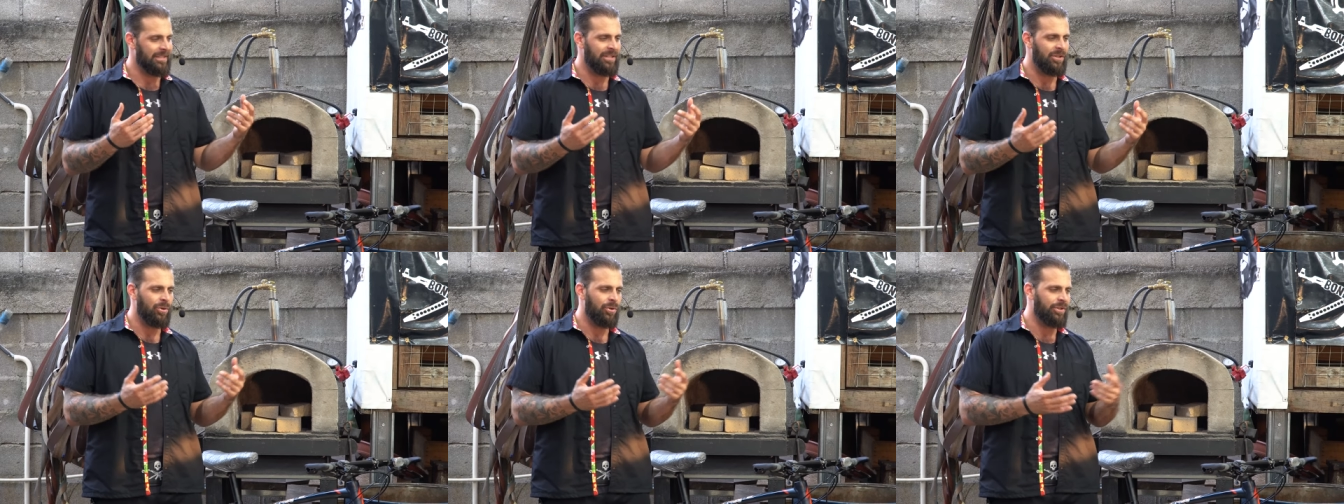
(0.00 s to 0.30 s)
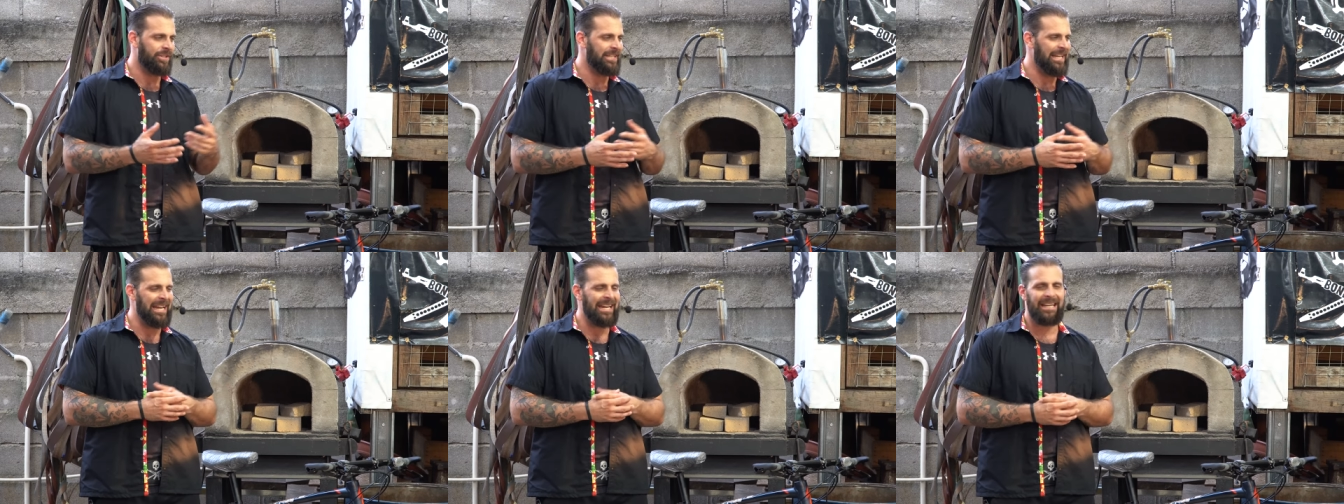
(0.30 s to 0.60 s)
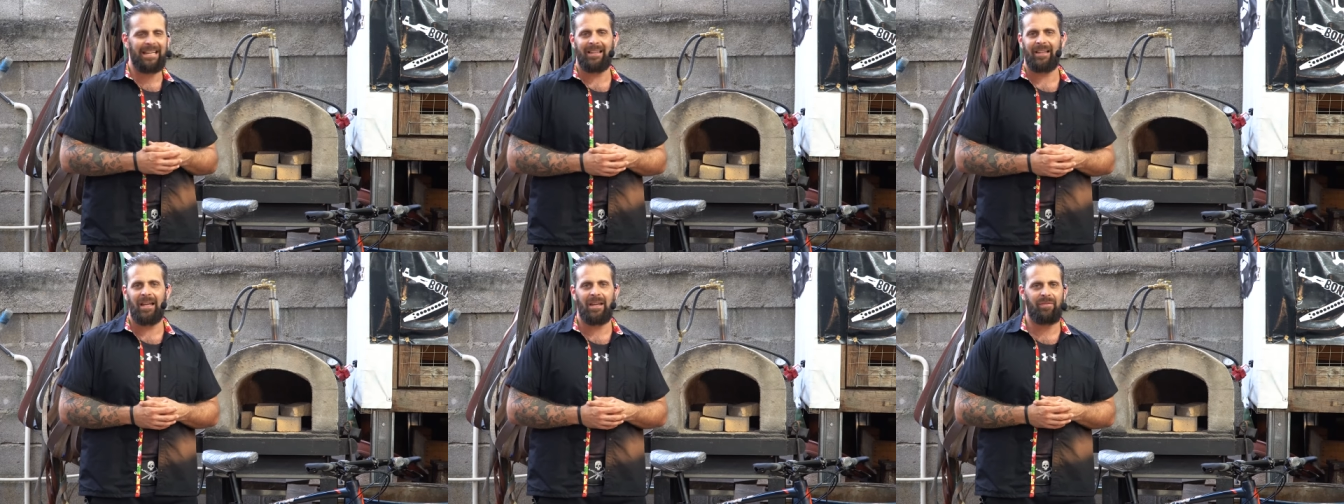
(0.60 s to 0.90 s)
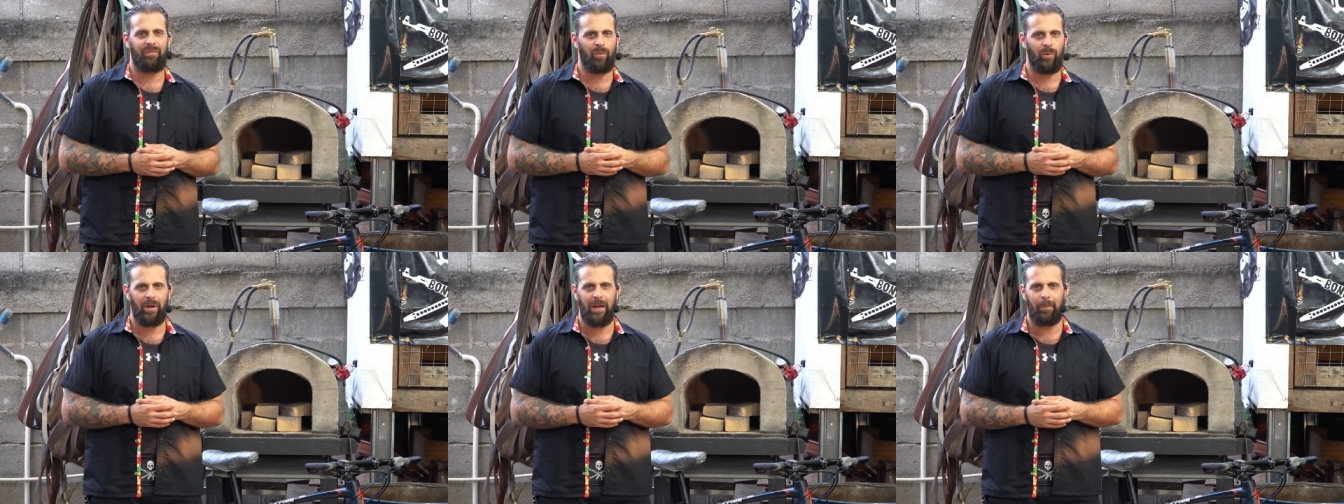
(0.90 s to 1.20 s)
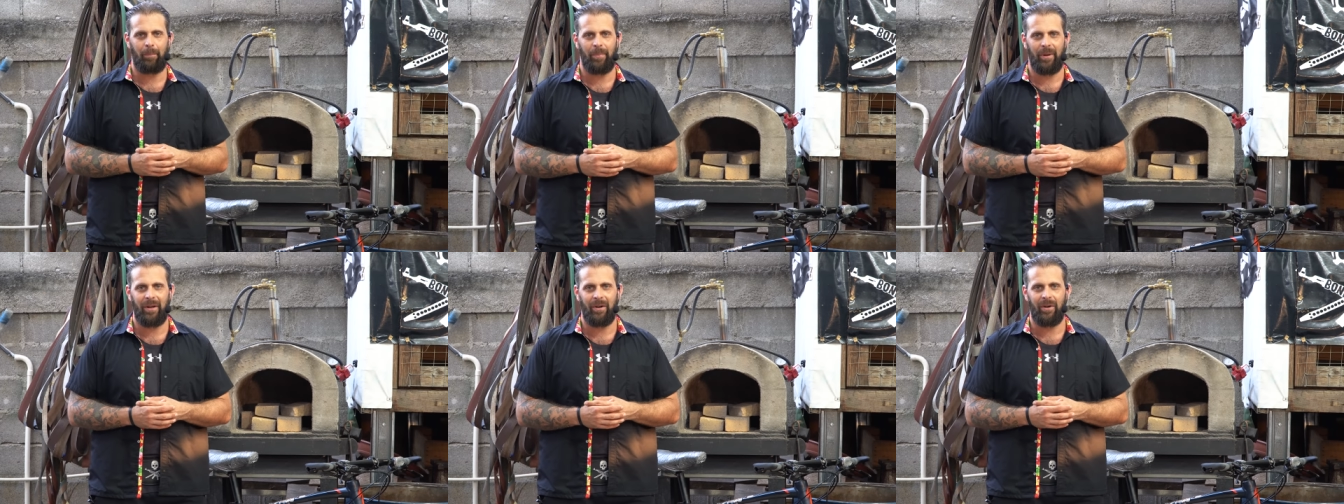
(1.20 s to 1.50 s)
Your dating life will
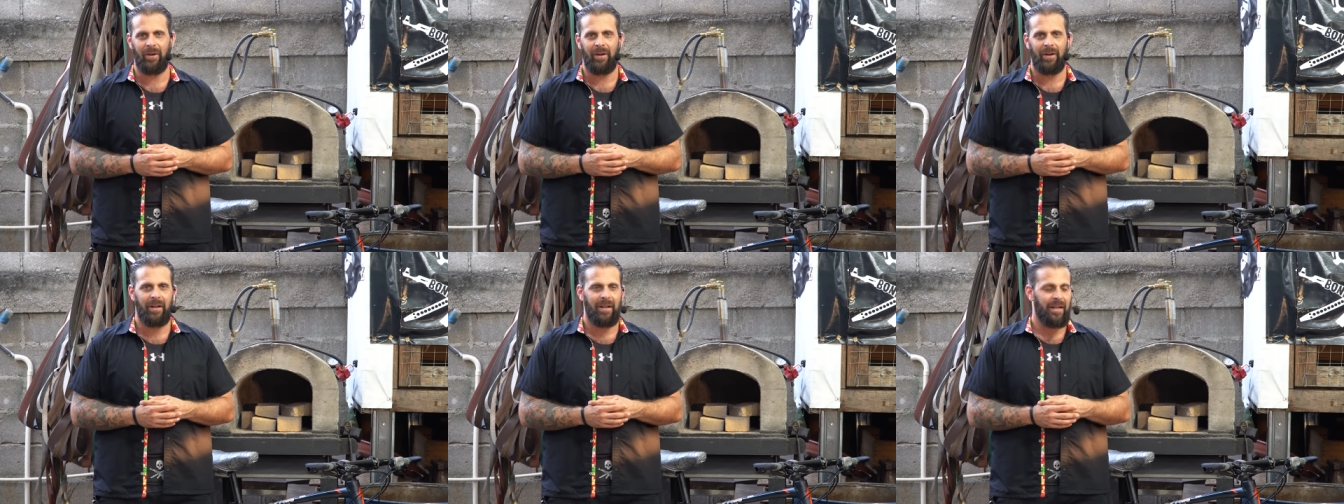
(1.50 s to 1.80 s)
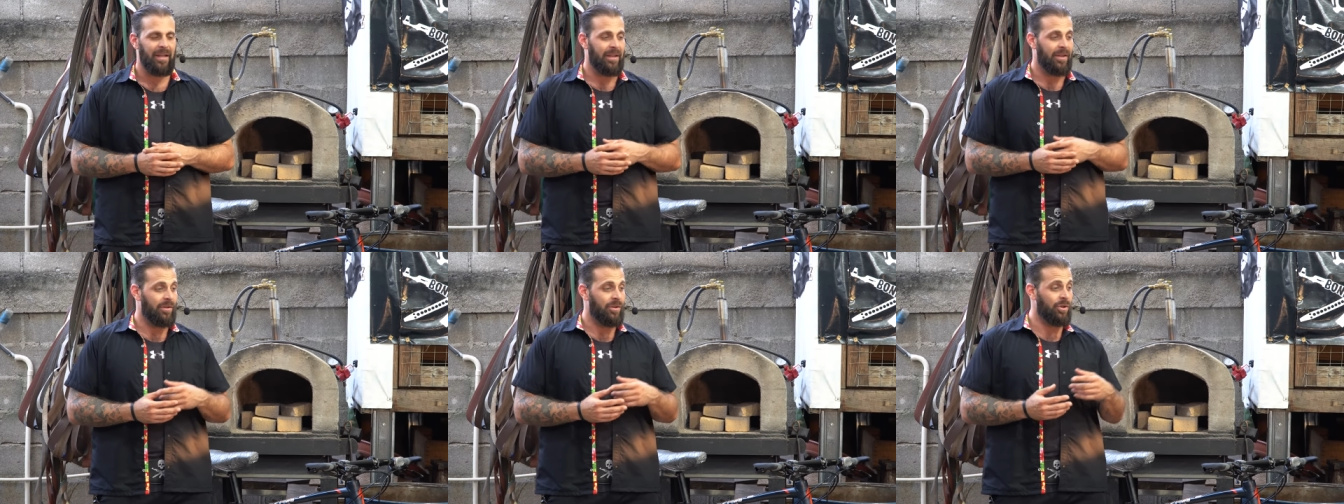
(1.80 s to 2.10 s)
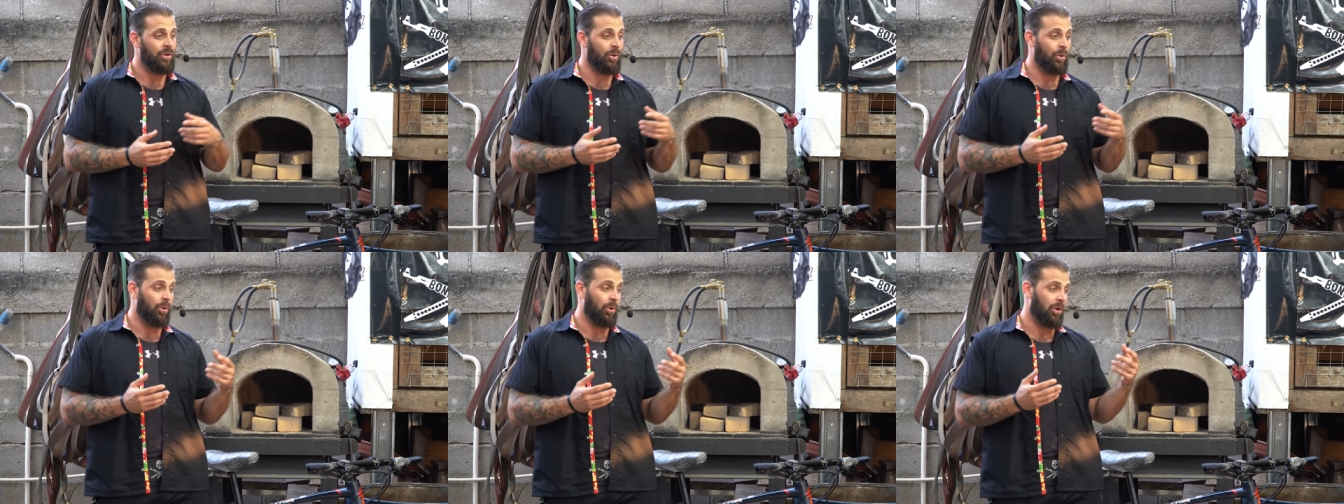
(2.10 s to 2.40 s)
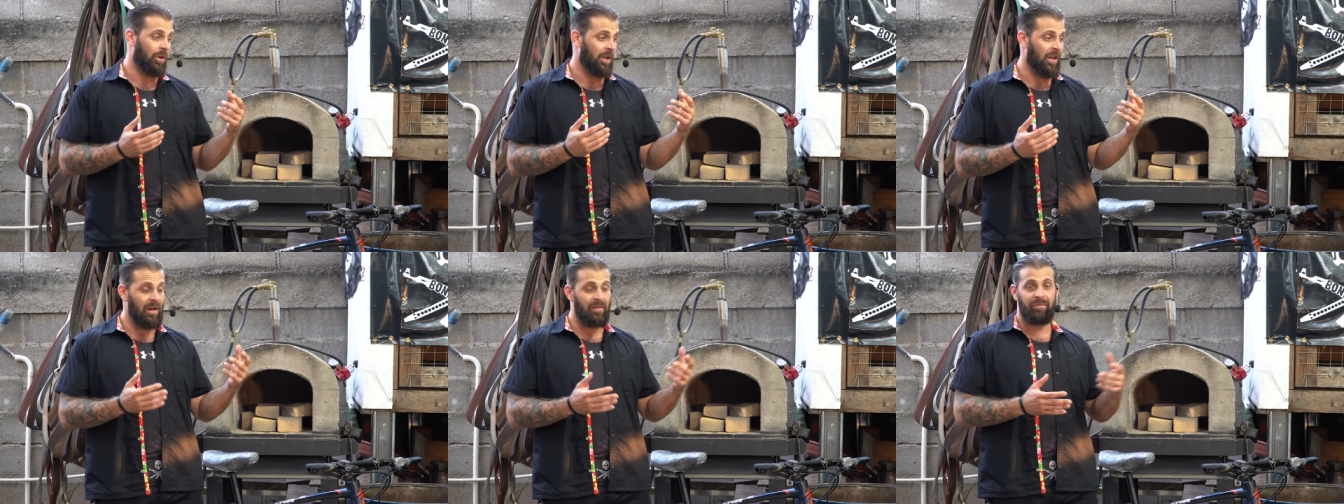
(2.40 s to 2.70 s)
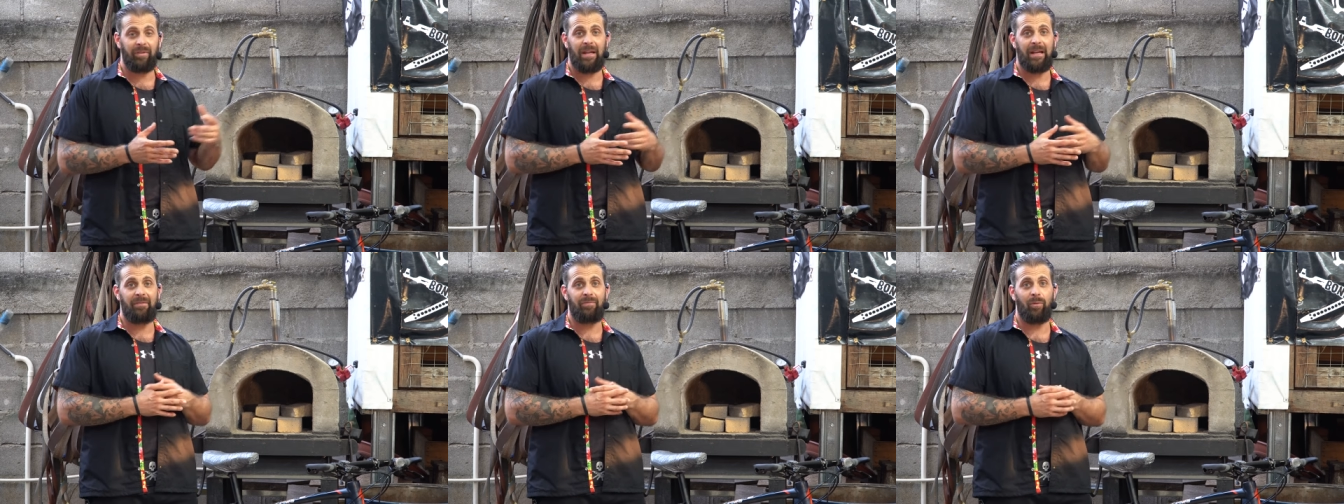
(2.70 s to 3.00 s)
get better. Your
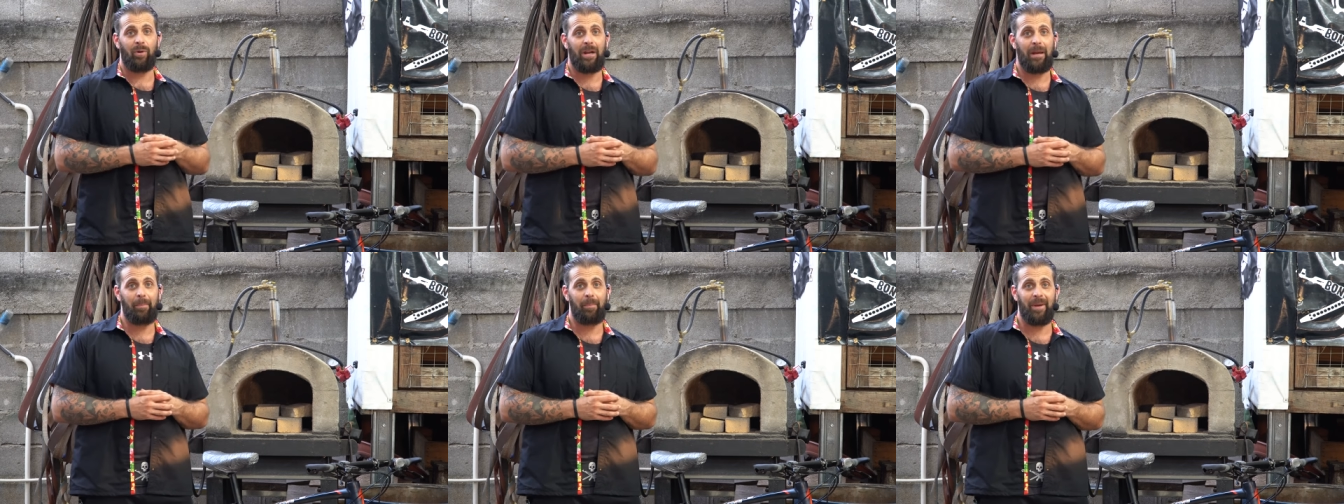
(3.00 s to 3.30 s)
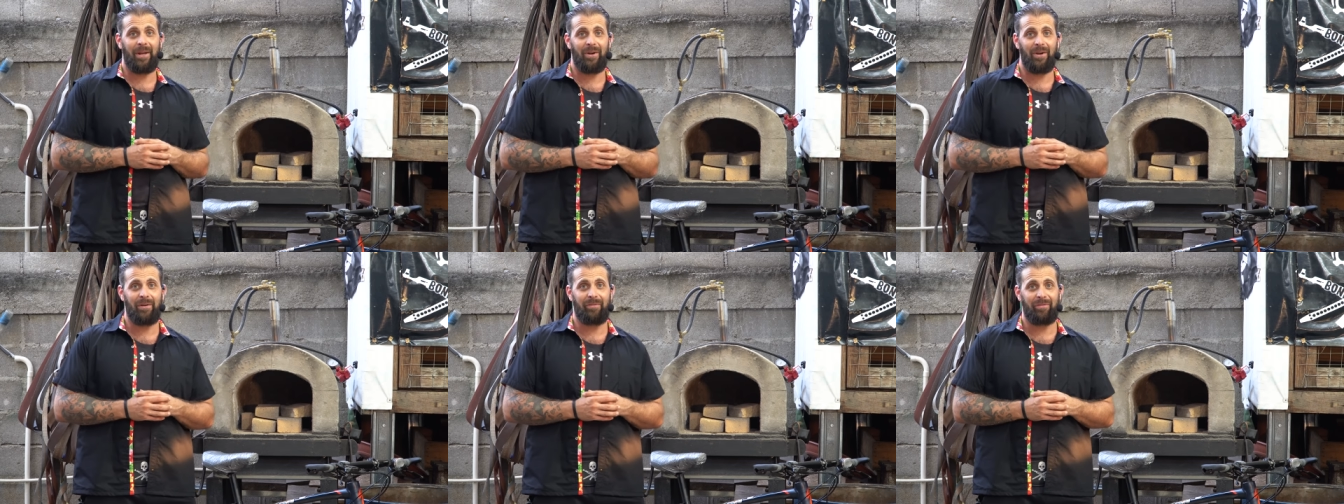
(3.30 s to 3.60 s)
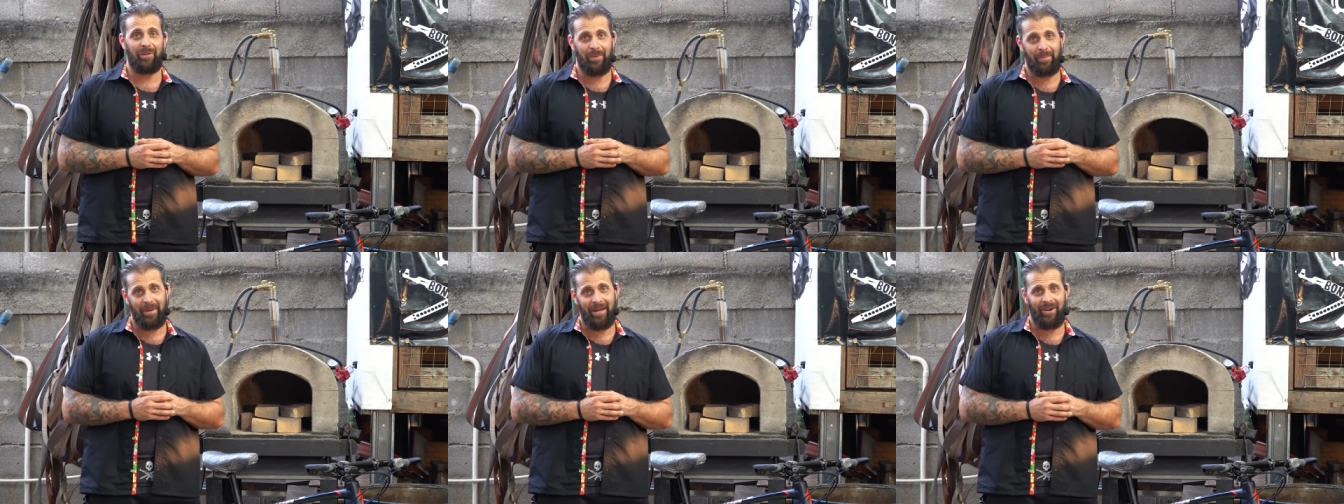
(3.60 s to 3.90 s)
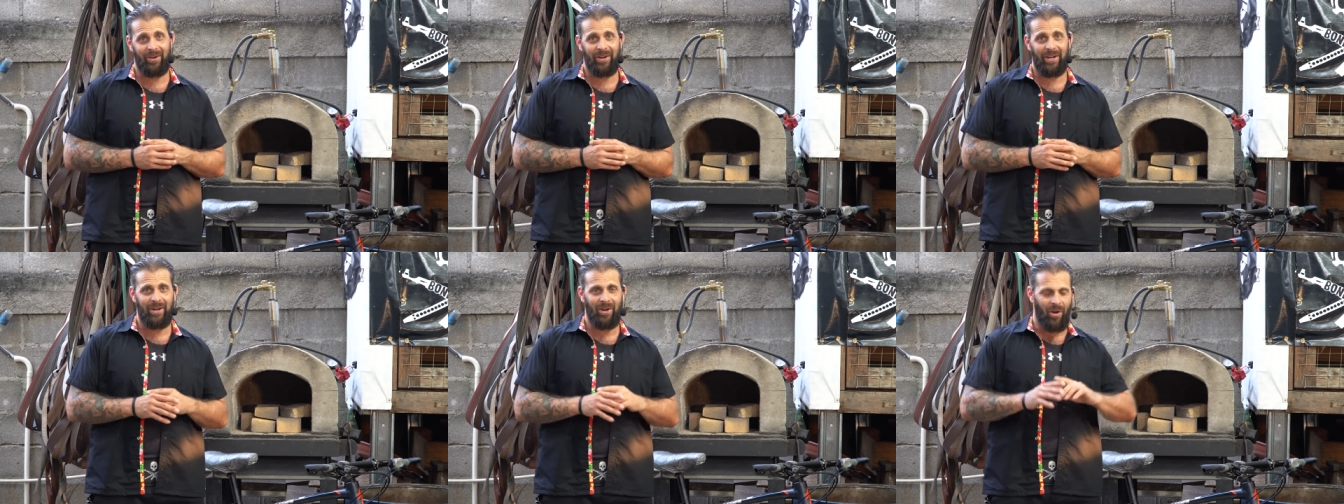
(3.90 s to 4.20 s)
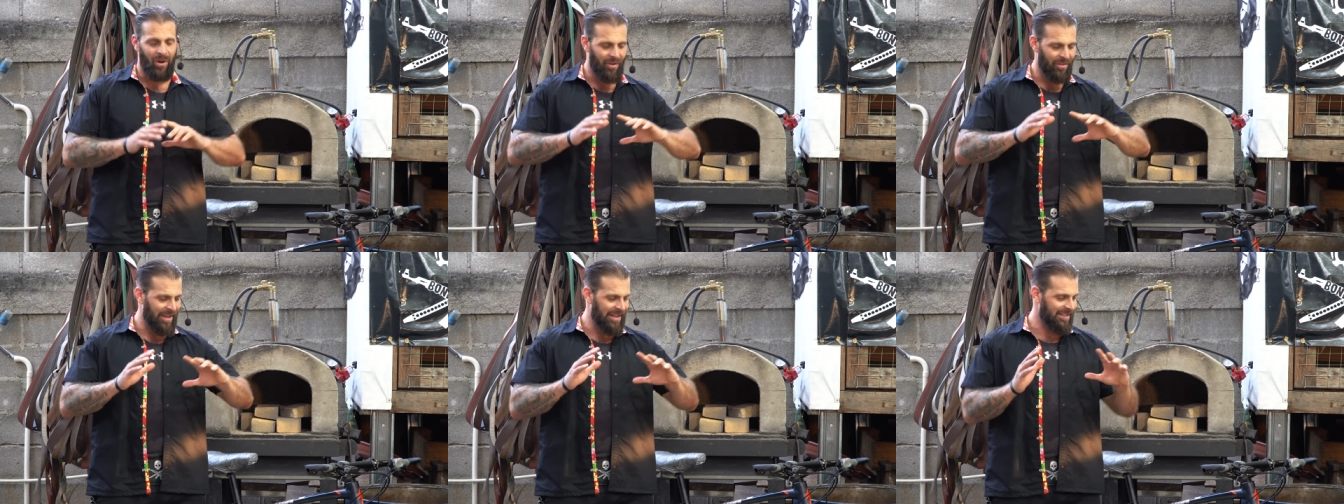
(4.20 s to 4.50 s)
love life will get better if you're married.
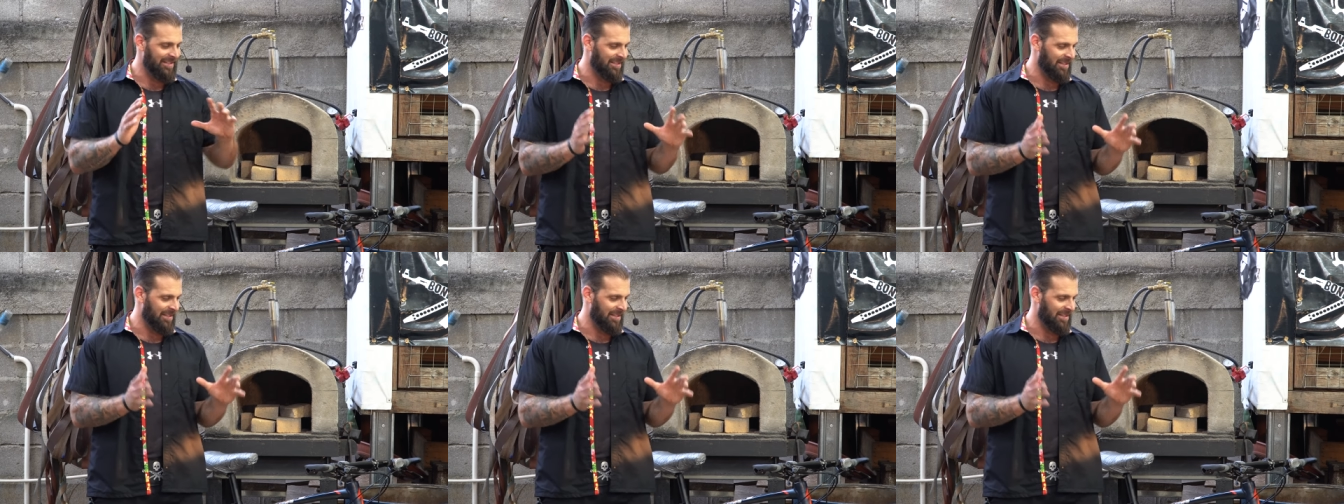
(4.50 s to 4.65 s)
All that